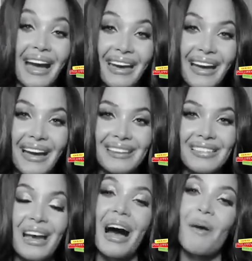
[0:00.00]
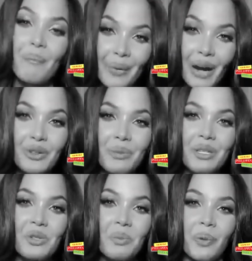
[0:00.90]
Good night.
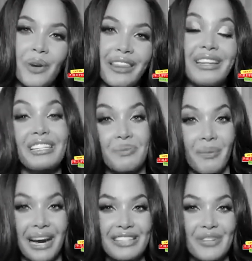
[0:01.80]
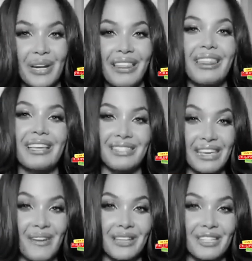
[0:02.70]
Thank you for the question.
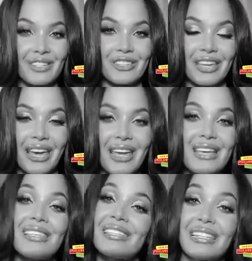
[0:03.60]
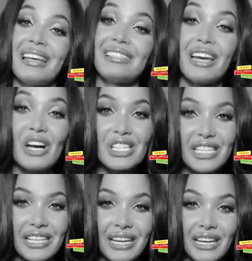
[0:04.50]
I came from a family completely
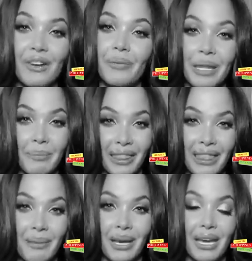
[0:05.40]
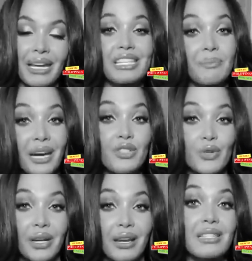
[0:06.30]
filled with women
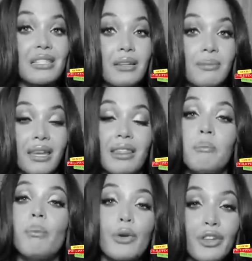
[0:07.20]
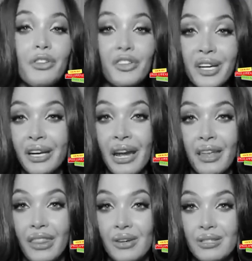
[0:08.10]
of which helped me,
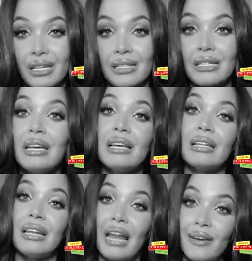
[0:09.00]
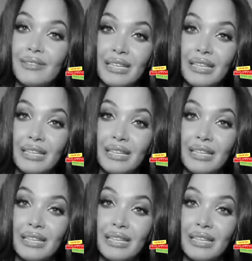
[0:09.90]
propelled me to help them today.